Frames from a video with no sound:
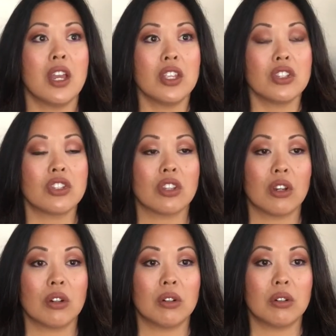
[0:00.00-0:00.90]

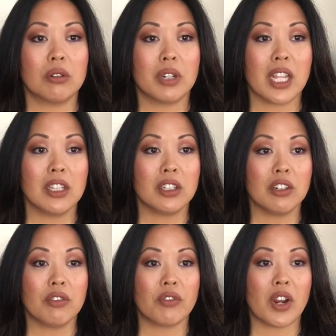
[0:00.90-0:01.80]
So what I
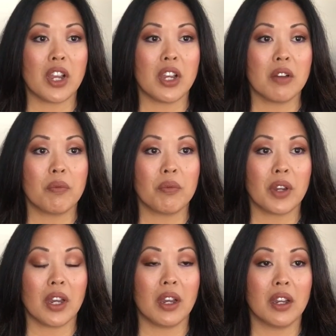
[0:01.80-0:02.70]
learned from
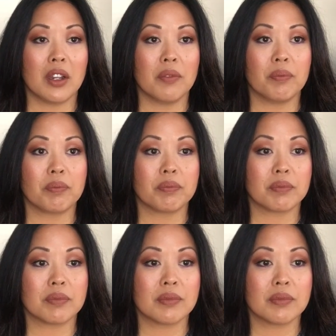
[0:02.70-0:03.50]
um,